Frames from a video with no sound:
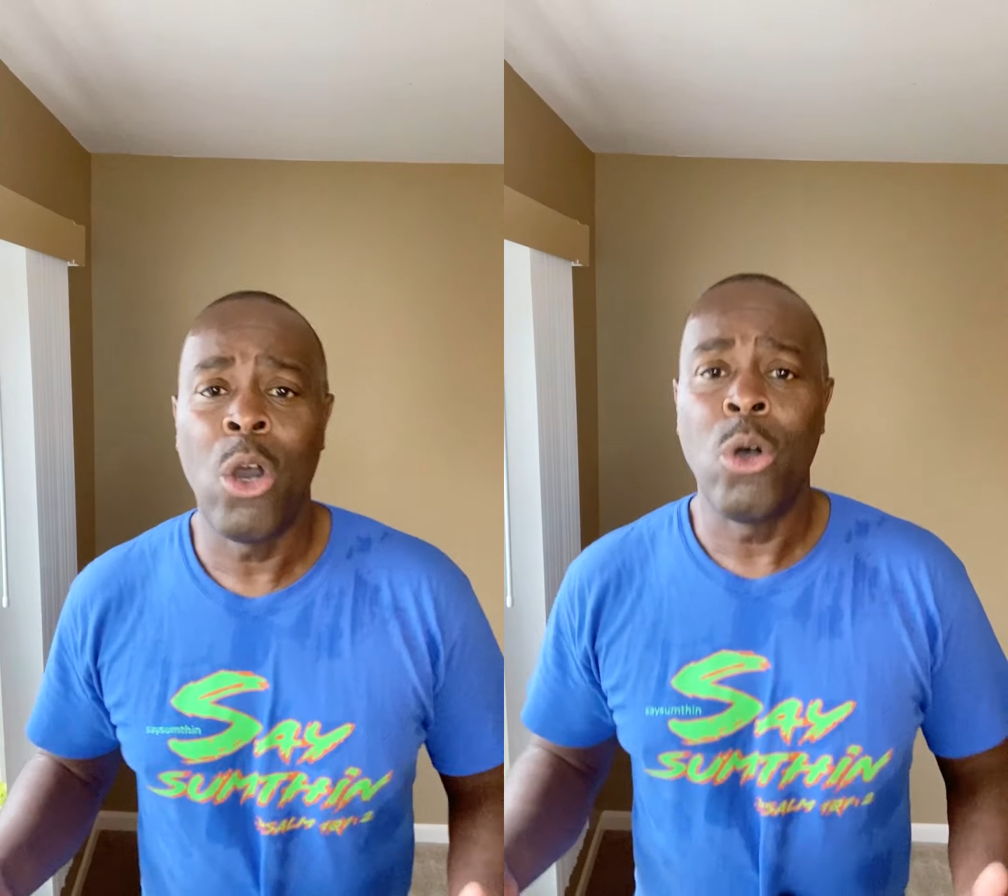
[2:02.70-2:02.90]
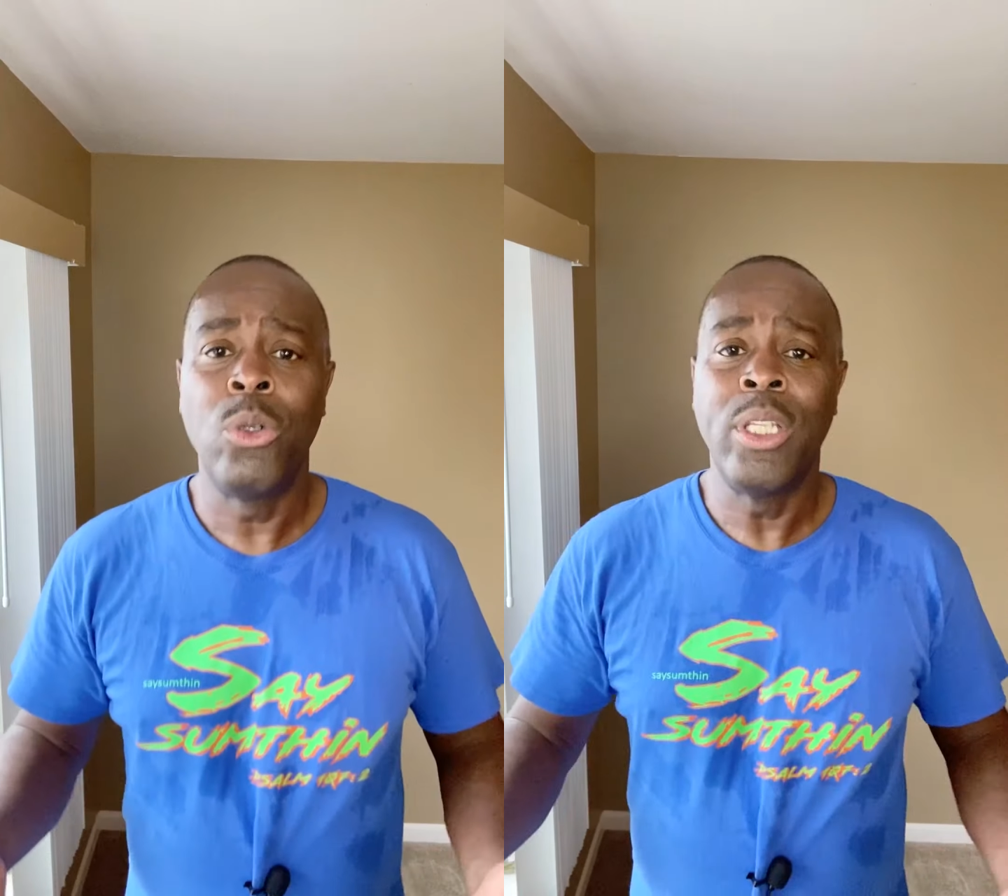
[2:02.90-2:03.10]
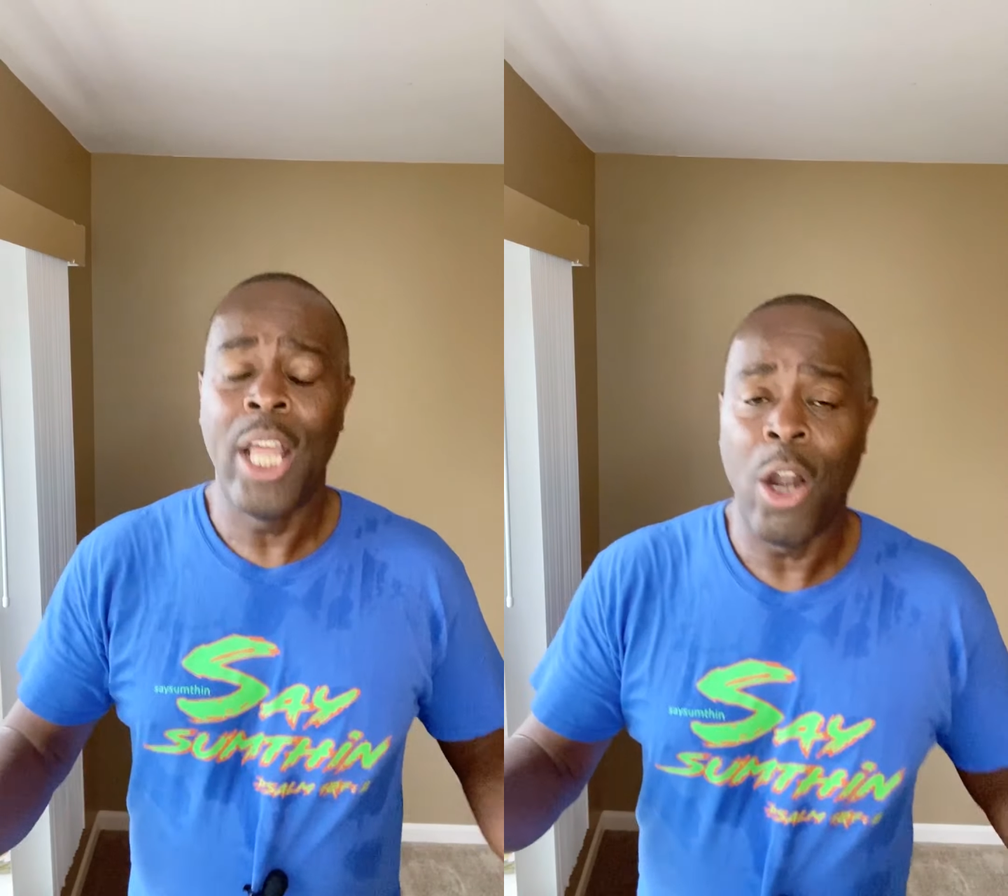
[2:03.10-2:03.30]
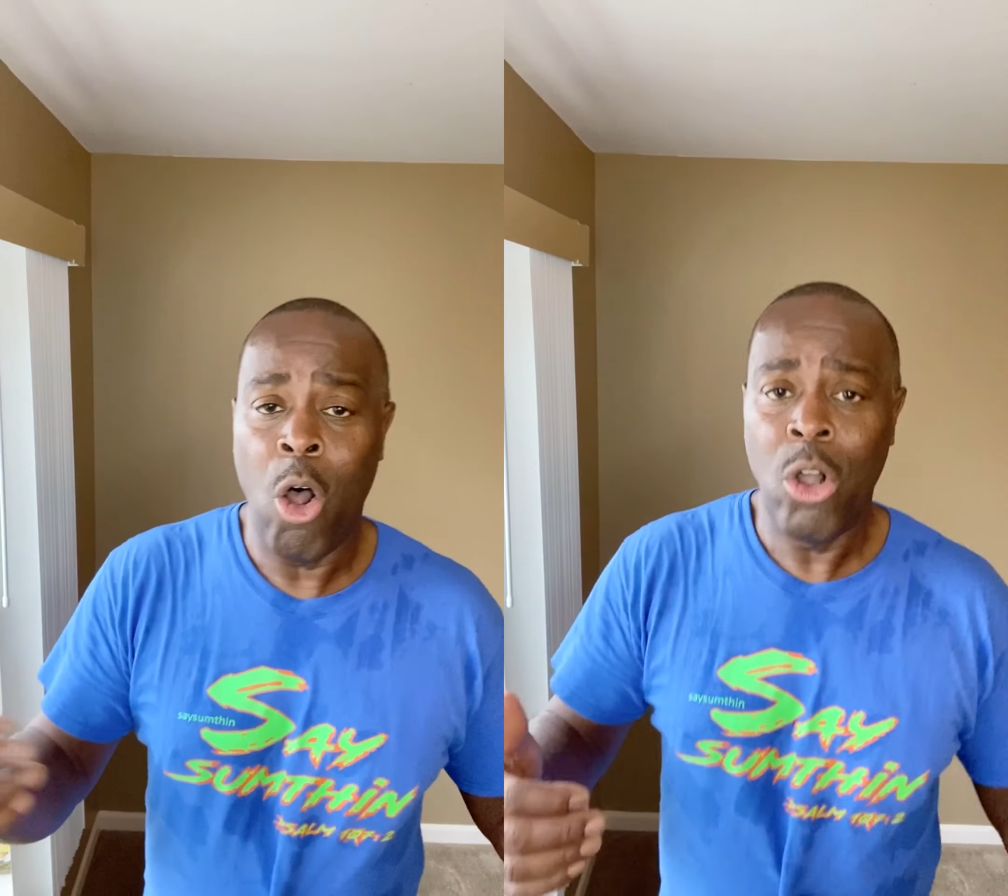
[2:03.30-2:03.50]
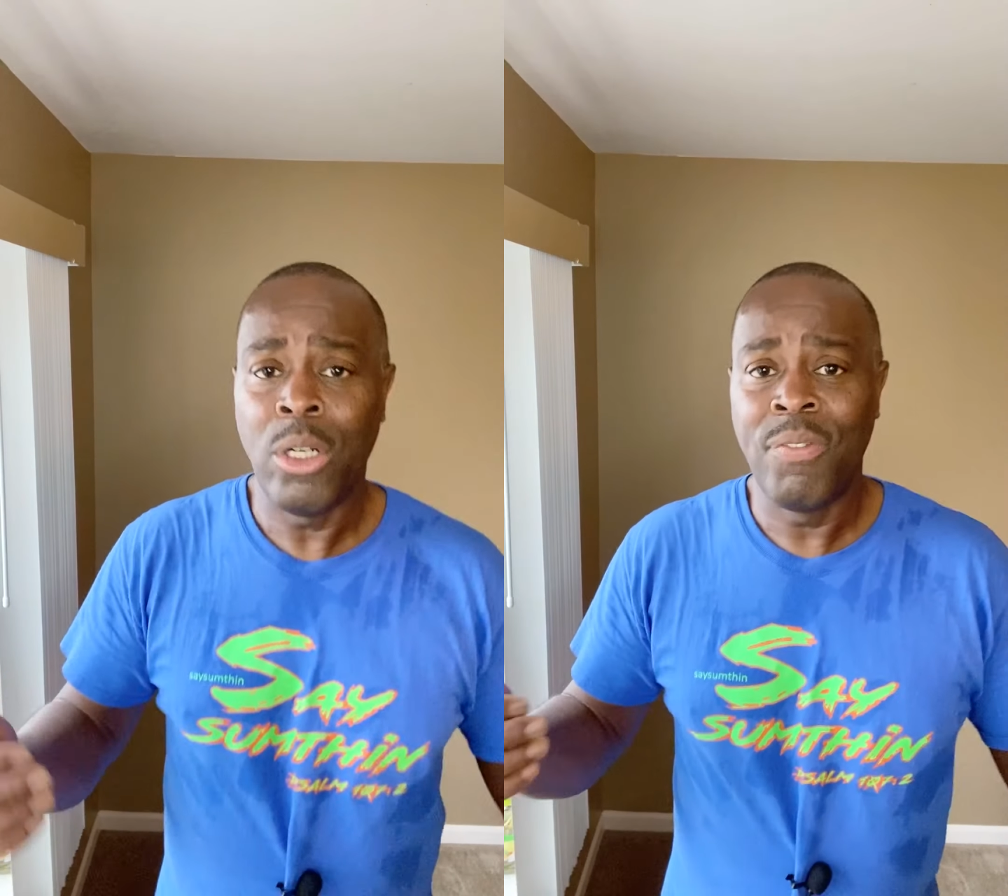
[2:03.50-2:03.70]
know that
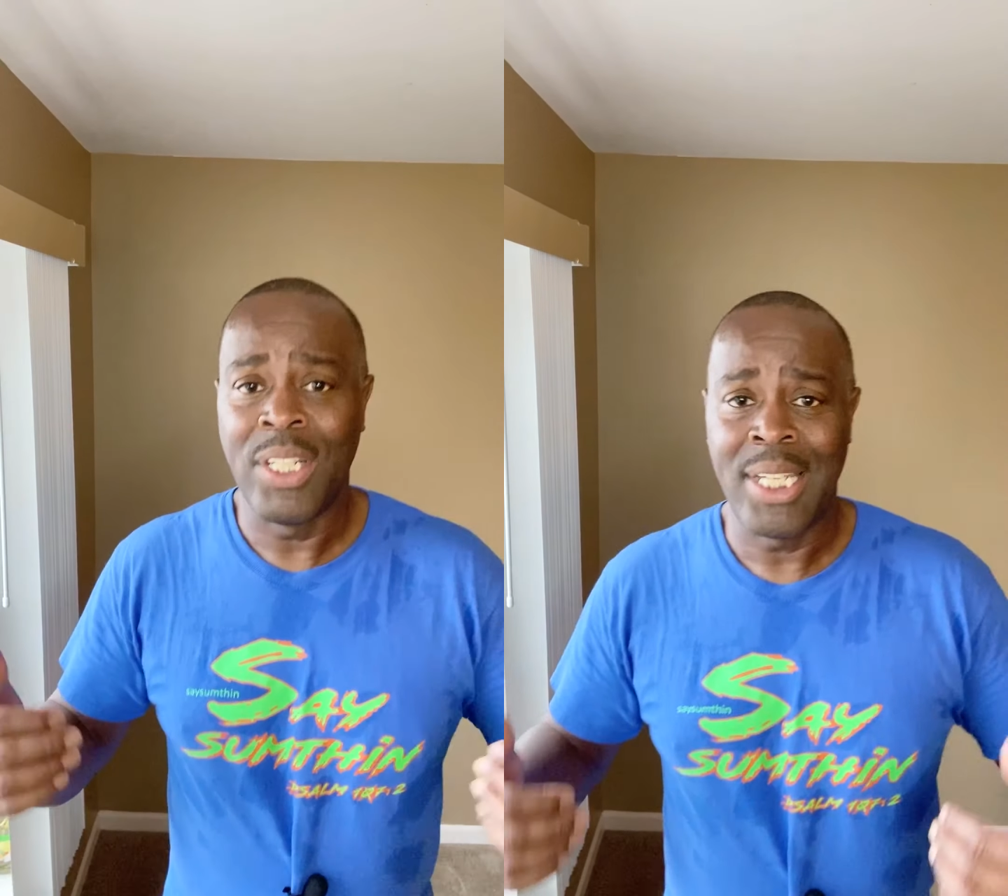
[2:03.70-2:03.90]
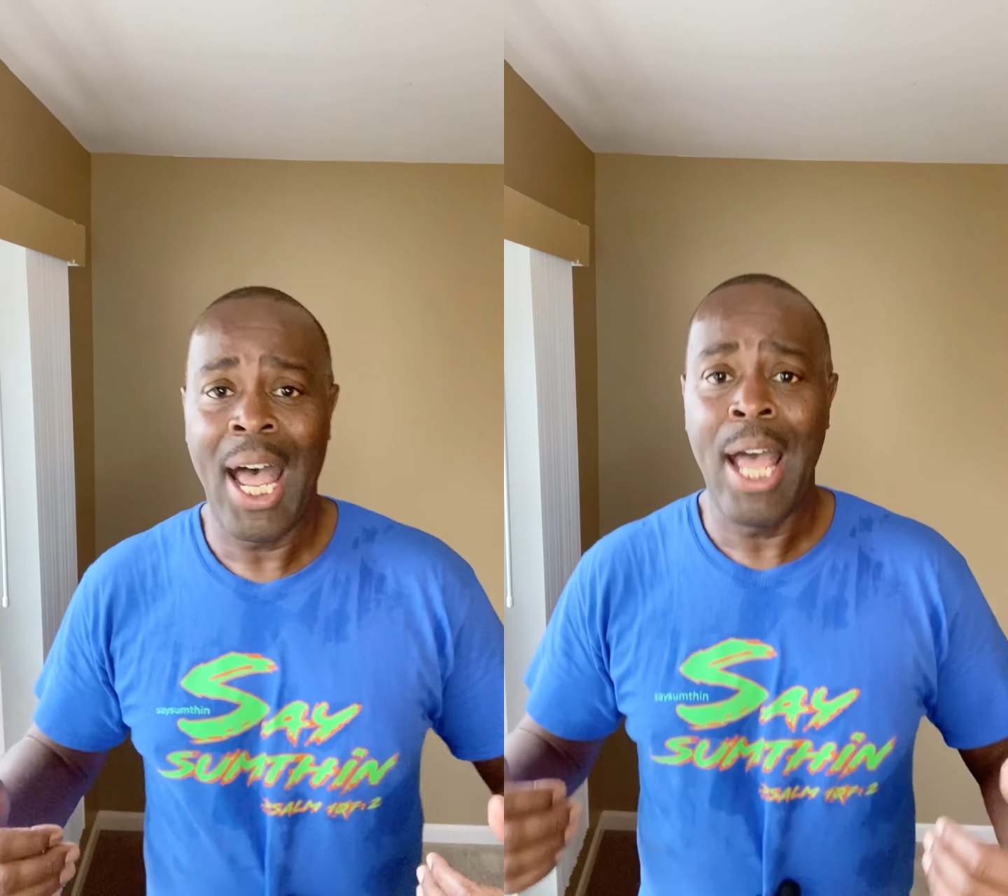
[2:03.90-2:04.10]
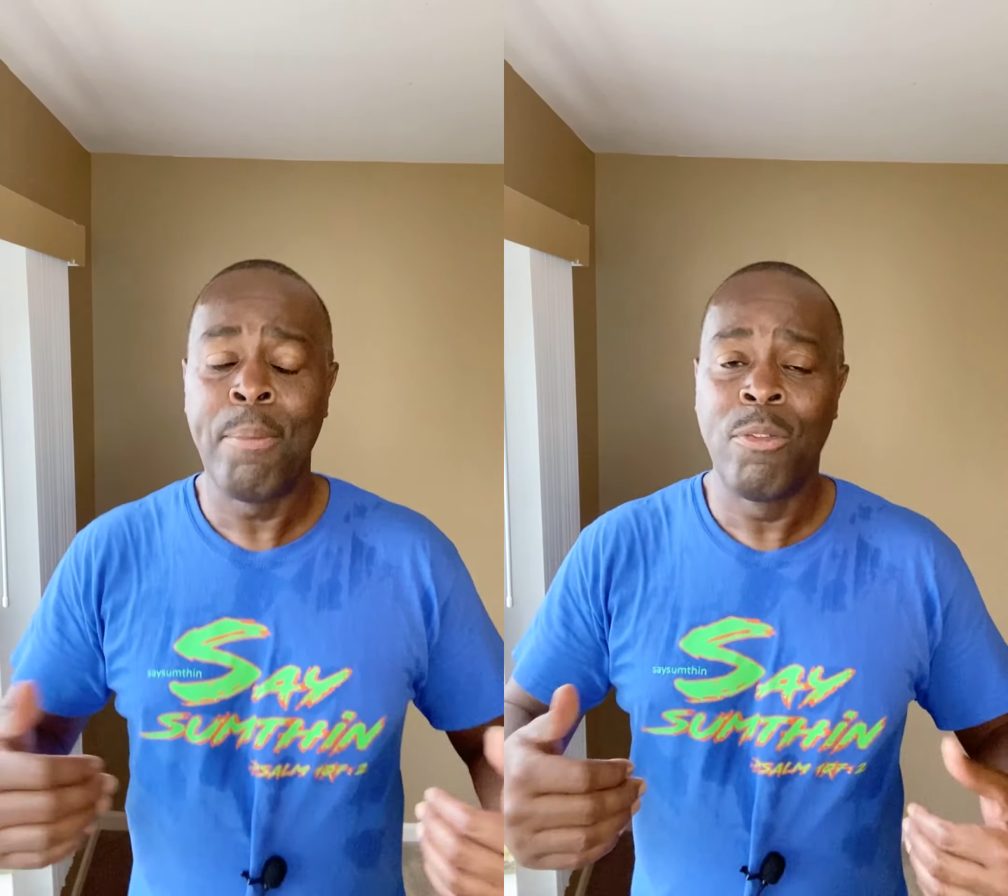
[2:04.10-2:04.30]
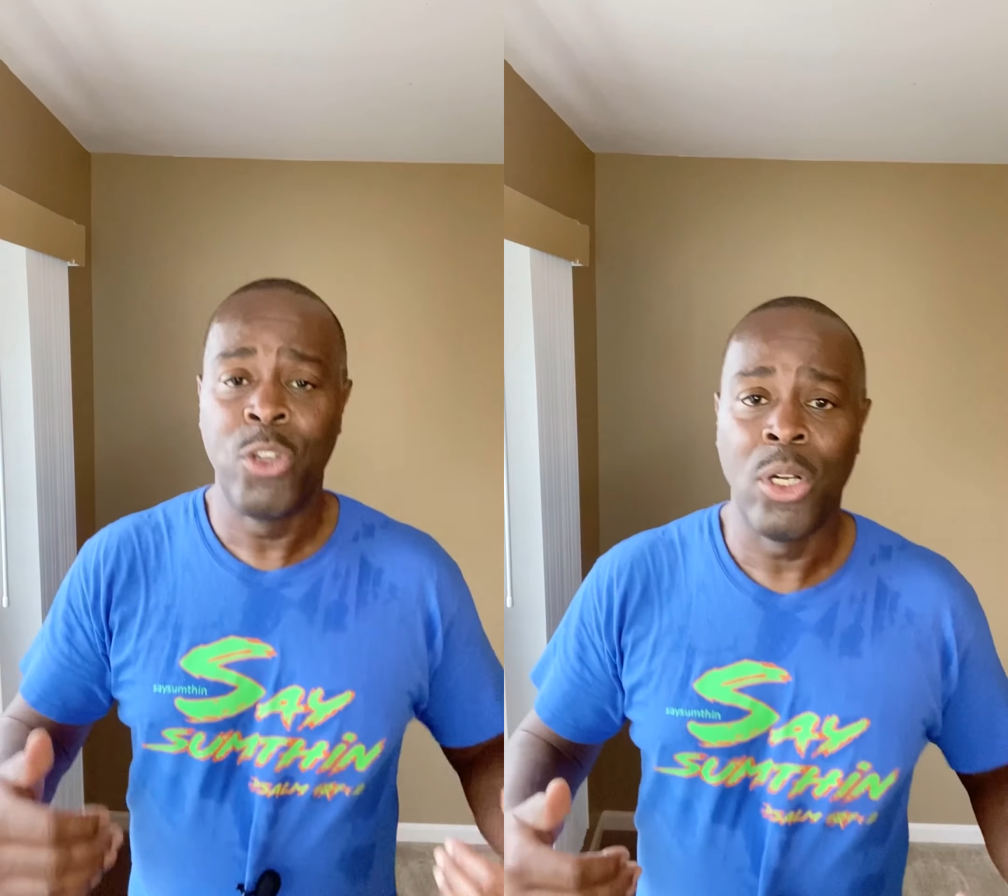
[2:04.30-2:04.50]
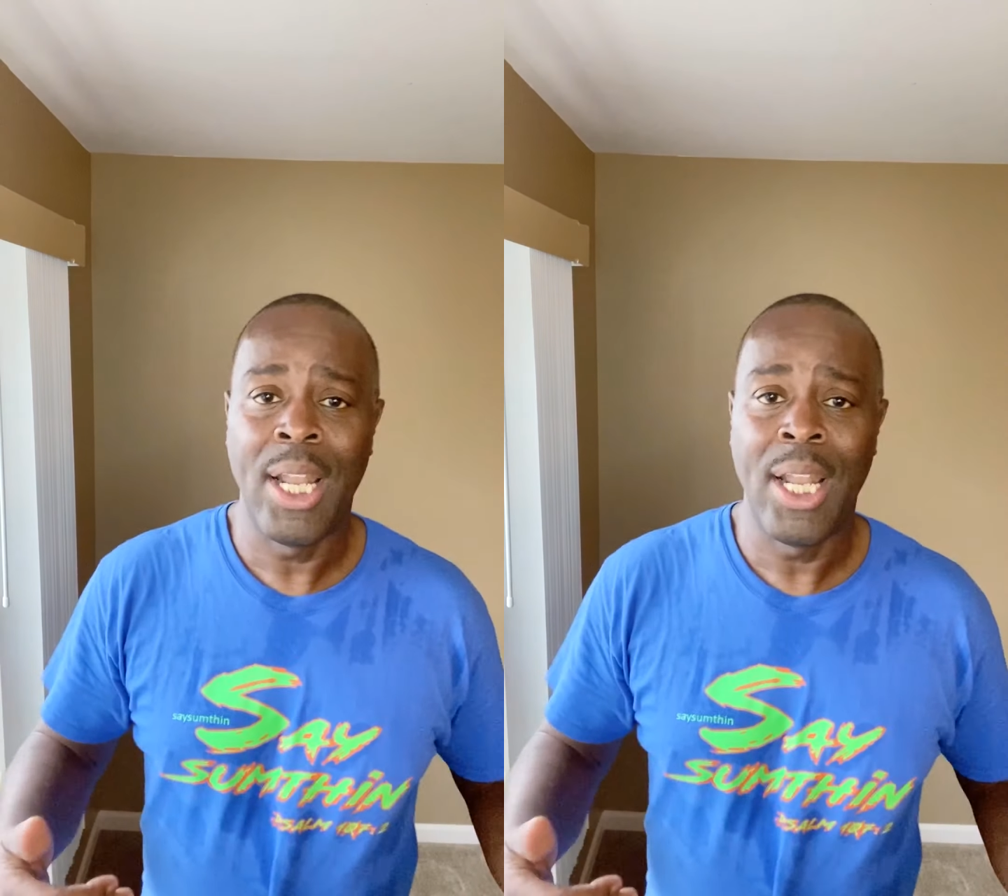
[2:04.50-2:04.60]
all of the time of your